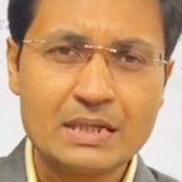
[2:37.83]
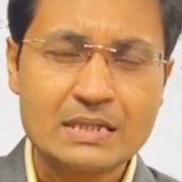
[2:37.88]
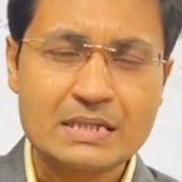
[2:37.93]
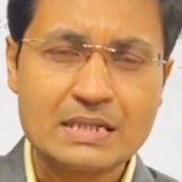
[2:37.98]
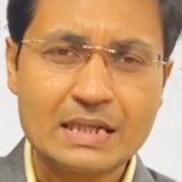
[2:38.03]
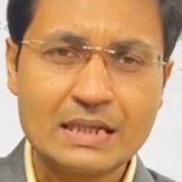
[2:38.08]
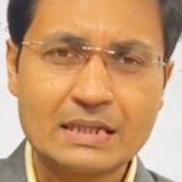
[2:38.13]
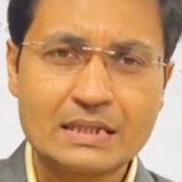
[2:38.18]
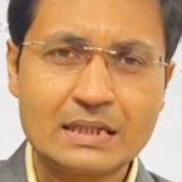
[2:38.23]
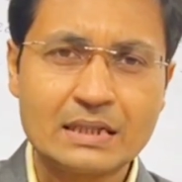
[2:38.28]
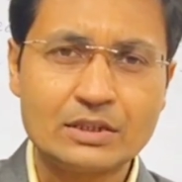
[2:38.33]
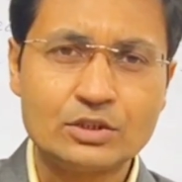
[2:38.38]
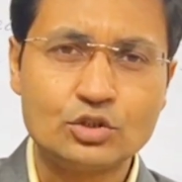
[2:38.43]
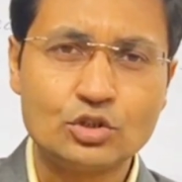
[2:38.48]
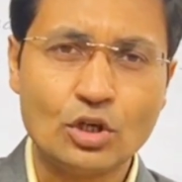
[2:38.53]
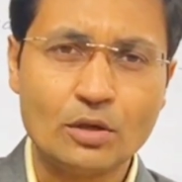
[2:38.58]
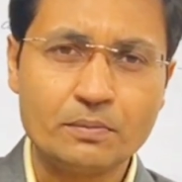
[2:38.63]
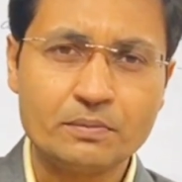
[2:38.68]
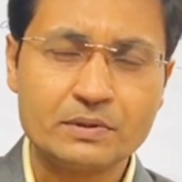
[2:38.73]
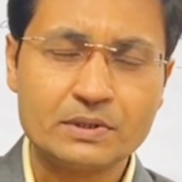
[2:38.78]
sector
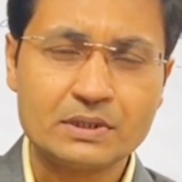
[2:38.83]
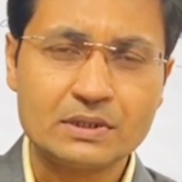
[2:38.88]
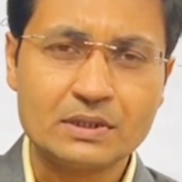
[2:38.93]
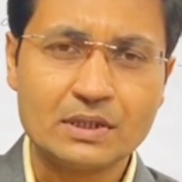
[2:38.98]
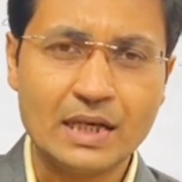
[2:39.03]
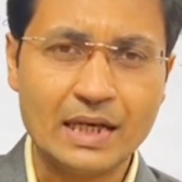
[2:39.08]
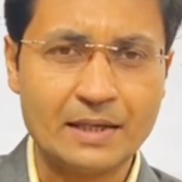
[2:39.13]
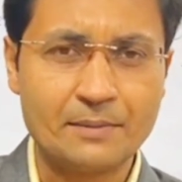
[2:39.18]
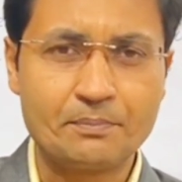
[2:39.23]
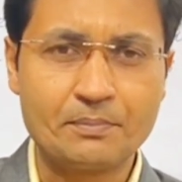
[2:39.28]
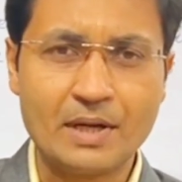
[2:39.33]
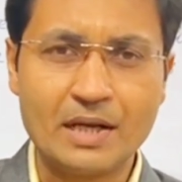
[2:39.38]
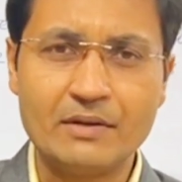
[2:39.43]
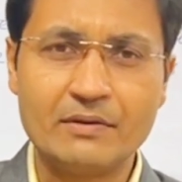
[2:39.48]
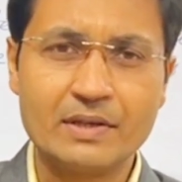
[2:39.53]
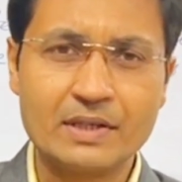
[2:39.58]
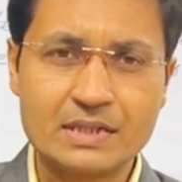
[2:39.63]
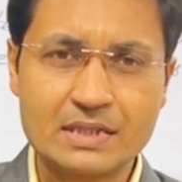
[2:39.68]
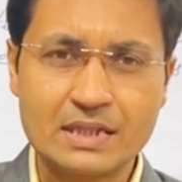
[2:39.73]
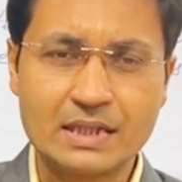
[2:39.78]
jobs and
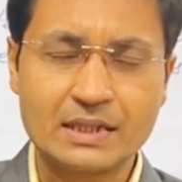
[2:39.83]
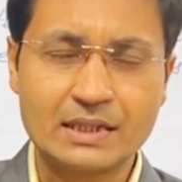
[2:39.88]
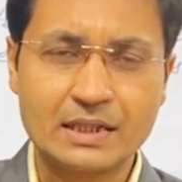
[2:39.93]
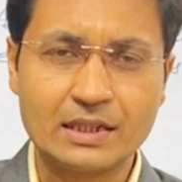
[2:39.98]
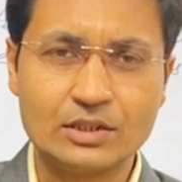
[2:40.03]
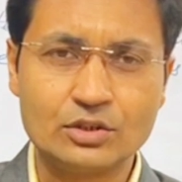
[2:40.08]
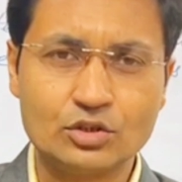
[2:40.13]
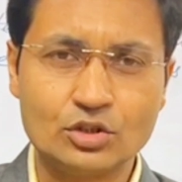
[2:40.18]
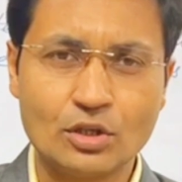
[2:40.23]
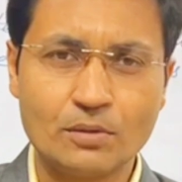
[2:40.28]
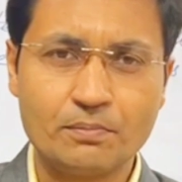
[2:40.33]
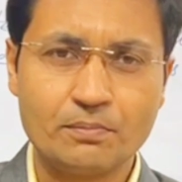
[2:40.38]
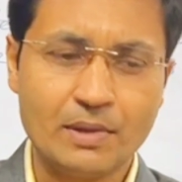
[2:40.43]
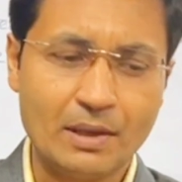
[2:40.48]
private sector job.